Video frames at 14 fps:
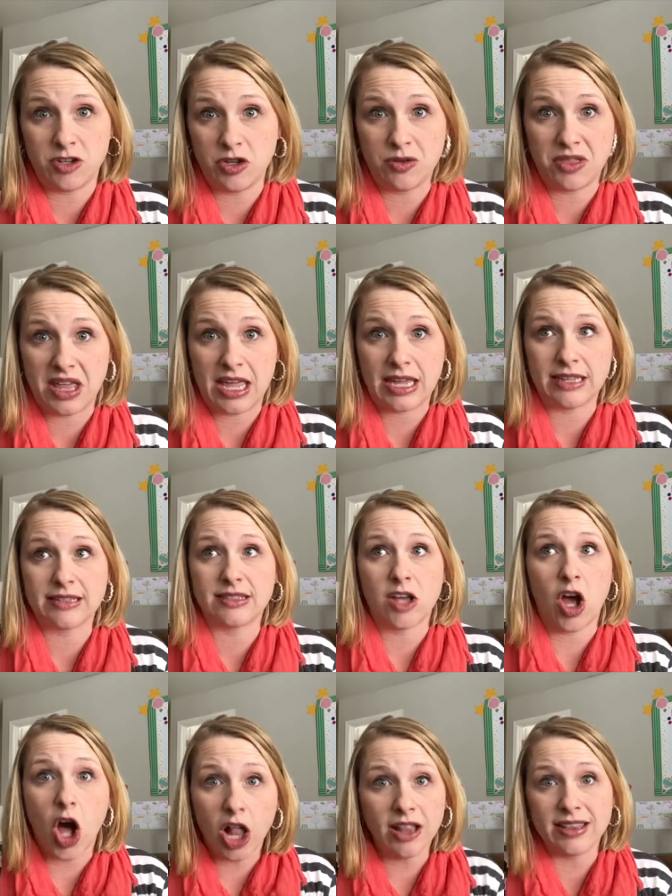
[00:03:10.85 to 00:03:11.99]
new things
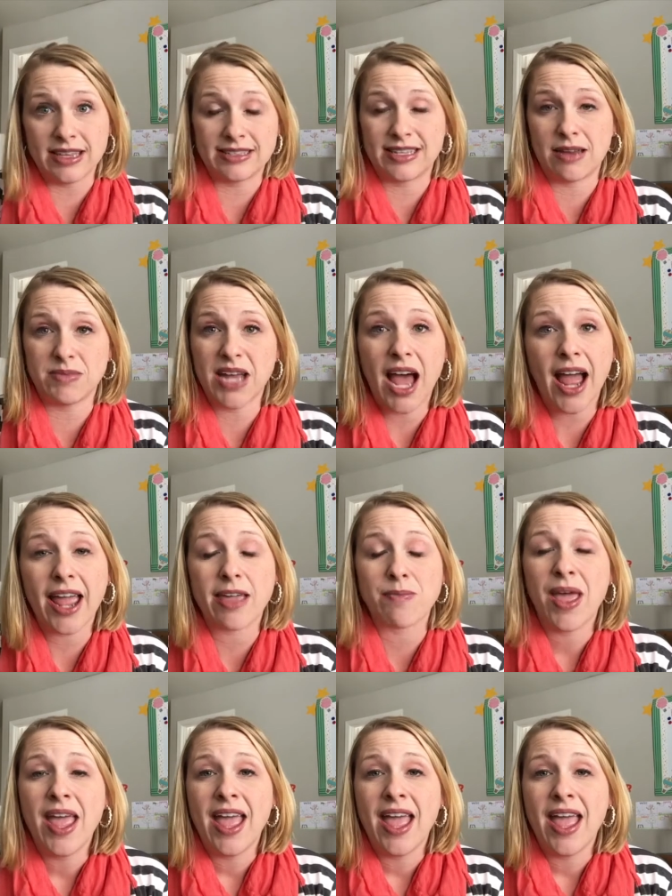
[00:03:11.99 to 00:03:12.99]
all at the same time.